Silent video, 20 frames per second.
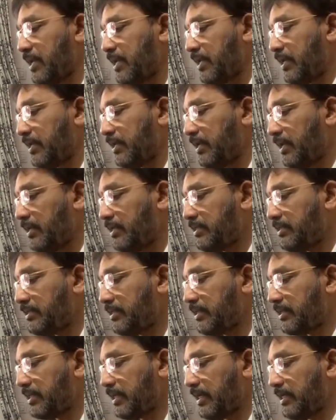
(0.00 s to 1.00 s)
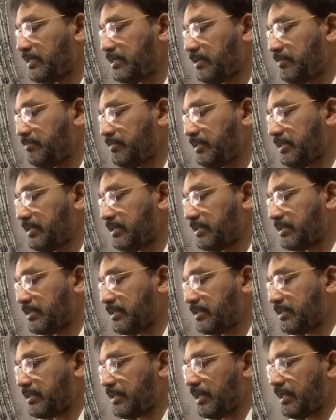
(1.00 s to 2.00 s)
Realistic assumptions
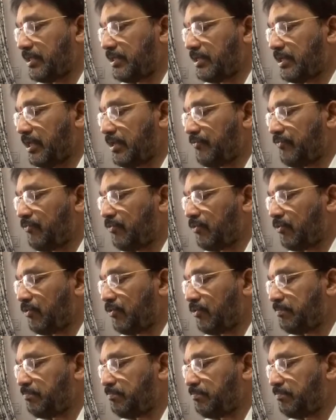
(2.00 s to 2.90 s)
can therefore